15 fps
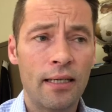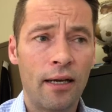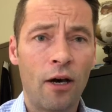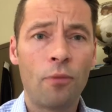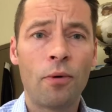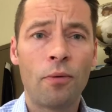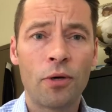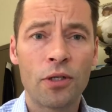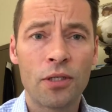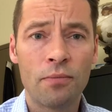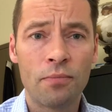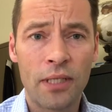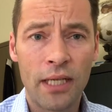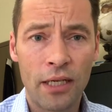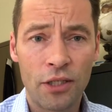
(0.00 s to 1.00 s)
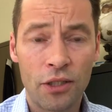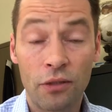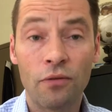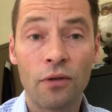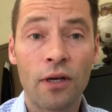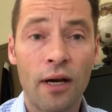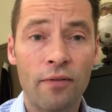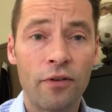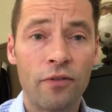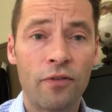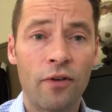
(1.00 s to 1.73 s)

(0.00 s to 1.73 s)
help a person potentially recover